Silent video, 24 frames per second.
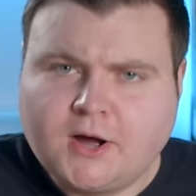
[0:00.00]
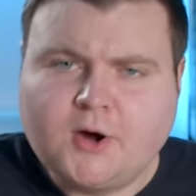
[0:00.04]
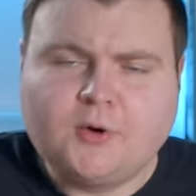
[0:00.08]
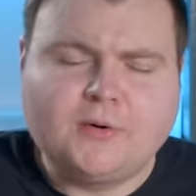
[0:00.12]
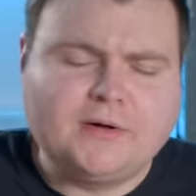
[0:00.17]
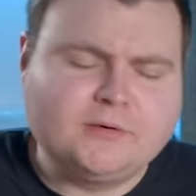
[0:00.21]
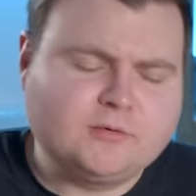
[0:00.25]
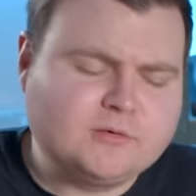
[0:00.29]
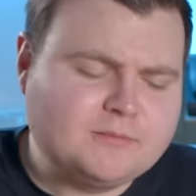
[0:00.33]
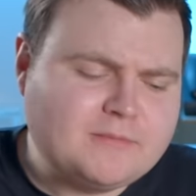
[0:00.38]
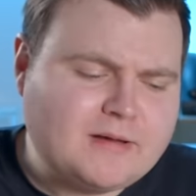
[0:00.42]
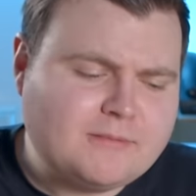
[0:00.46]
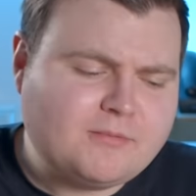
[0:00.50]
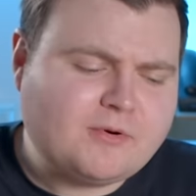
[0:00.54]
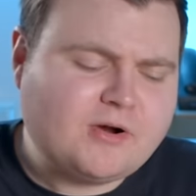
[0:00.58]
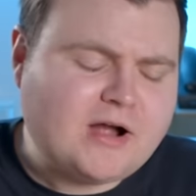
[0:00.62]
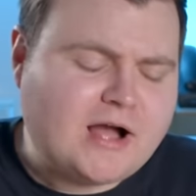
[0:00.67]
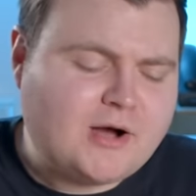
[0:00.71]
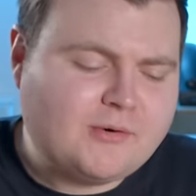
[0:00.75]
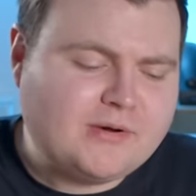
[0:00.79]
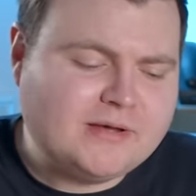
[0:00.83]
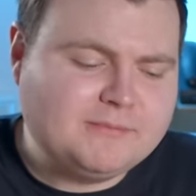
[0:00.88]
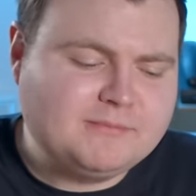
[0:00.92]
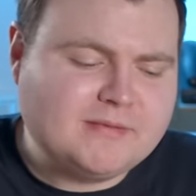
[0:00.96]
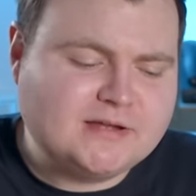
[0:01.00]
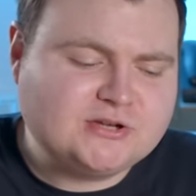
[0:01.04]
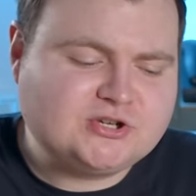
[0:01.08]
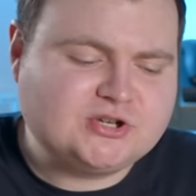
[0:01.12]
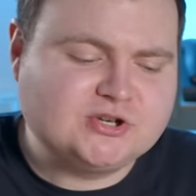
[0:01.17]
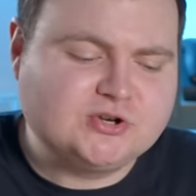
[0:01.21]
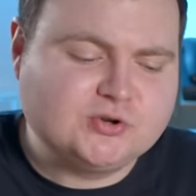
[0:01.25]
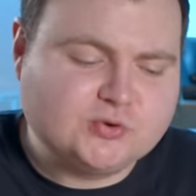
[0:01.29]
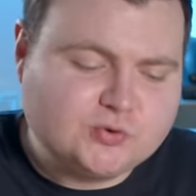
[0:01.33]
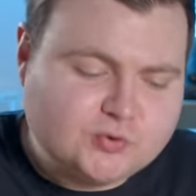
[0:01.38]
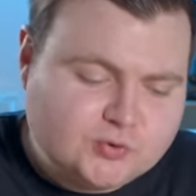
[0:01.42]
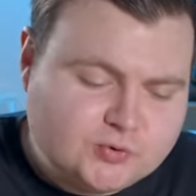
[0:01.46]
Oh, and remember how I
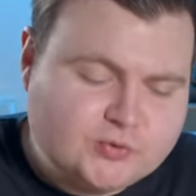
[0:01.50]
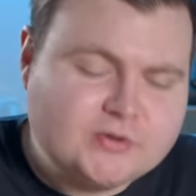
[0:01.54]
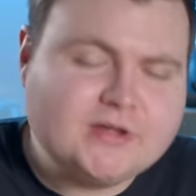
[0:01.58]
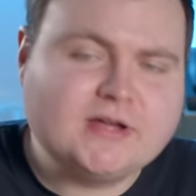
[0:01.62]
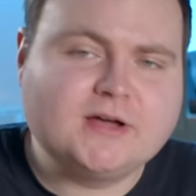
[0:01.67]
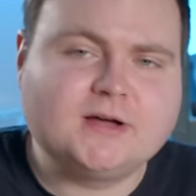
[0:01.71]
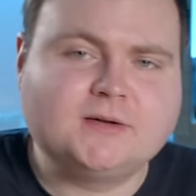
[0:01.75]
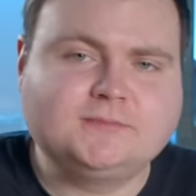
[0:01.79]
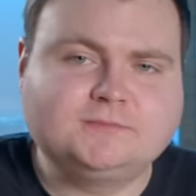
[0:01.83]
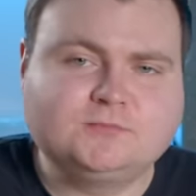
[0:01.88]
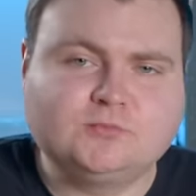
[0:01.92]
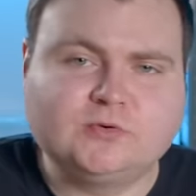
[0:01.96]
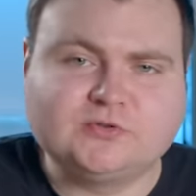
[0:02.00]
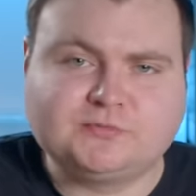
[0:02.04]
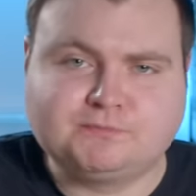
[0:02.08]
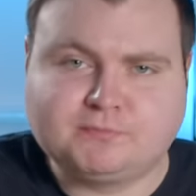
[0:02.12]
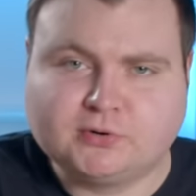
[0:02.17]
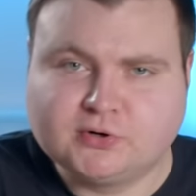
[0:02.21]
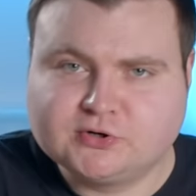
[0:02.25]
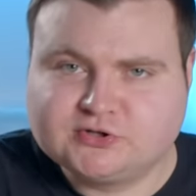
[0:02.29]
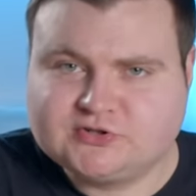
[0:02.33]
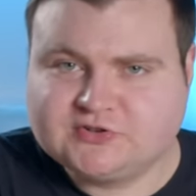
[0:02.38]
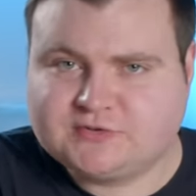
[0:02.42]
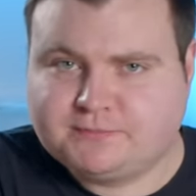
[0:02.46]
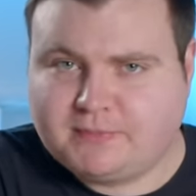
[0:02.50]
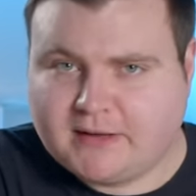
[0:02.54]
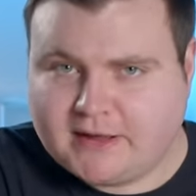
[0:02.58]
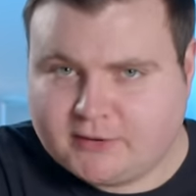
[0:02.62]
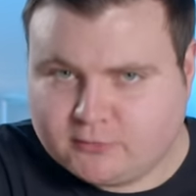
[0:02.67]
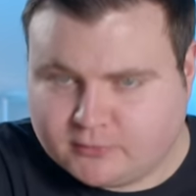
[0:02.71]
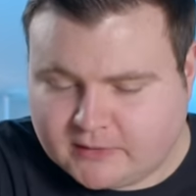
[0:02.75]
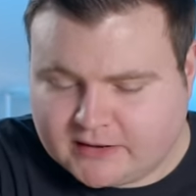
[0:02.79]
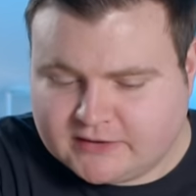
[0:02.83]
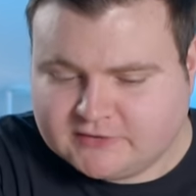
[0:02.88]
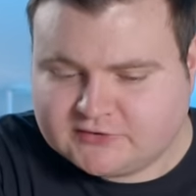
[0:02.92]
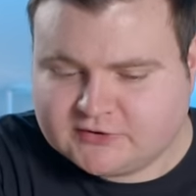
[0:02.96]
mentioned Ouya was purchased by
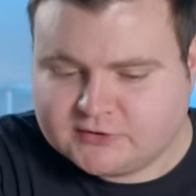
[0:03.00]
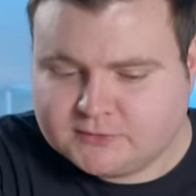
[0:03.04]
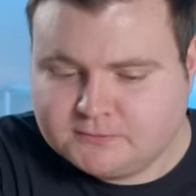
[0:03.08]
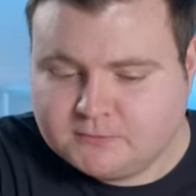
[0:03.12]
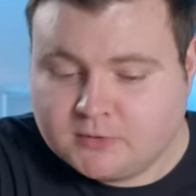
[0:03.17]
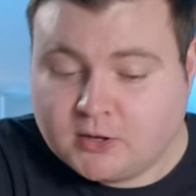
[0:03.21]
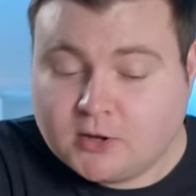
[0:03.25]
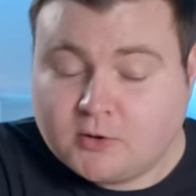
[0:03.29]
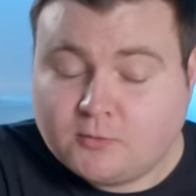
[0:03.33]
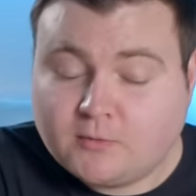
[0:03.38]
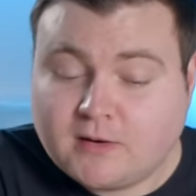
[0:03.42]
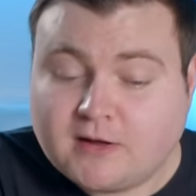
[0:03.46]
Razer?